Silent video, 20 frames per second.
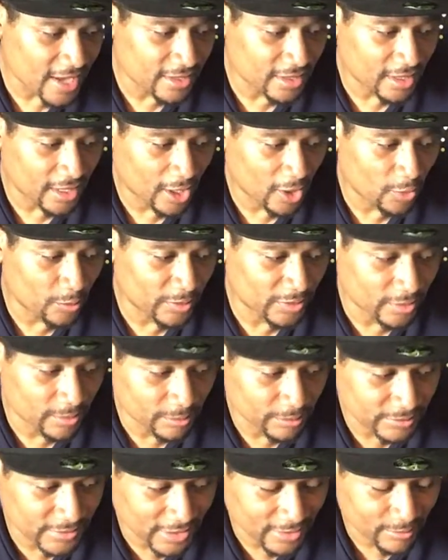I hope I'm,
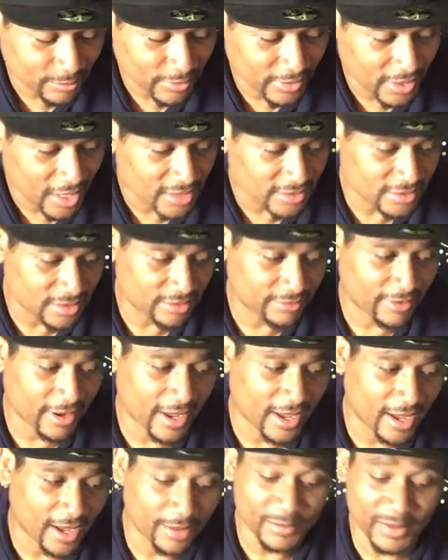that I'm pronouncing it
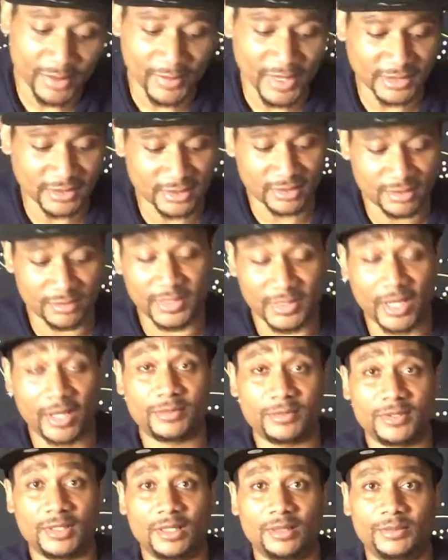right. I'll be messing some
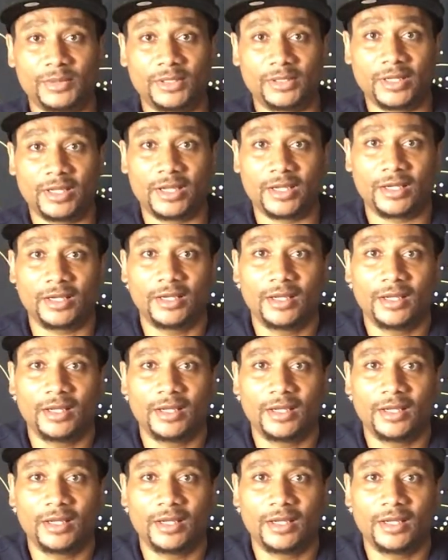names up on here.